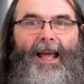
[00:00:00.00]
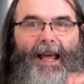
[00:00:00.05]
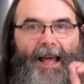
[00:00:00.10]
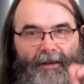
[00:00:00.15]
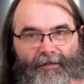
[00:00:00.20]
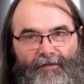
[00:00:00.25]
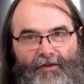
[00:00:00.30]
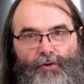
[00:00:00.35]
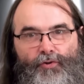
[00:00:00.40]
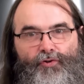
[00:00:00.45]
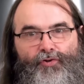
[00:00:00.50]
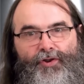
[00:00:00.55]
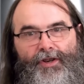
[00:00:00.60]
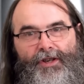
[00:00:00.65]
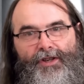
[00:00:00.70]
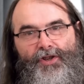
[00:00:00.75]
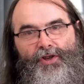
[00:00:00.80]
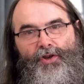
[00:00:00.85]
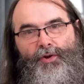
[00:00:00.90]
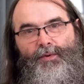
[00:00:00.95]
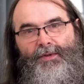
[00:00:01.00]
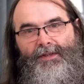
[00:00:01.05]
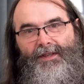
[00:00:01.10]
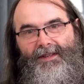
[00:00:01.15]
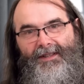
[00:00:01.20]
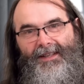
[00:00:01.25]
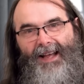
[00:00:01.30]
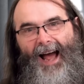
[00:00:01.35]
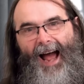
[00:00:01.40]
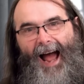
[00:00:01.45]
If you treat
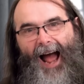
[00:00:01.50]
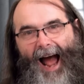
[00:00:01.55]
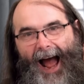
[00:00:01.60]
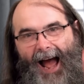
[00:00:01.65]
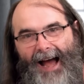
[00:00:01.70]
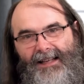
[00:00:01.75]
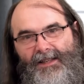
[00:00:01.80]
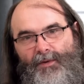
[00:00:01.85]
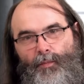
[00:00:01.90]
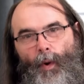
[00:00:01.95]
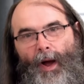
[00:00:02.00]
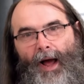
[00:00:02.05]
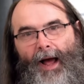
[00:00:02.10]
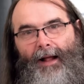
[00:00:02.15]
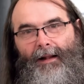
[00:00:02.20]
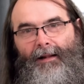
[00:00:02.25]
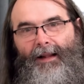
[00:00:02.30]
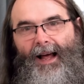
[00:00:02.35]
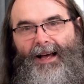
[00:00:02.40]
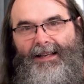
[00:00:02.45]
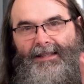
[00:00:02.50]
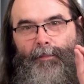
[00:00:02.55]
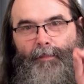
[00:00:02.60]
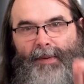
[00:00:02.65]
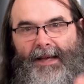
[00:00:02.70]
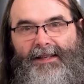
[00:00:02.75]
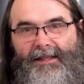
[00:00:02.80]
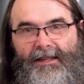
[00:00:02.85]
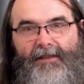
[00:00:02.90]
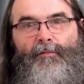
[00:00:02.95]
users as well as a
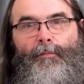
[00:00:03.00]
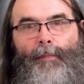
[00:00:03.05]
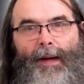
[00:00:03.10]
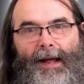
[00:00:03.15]
piece of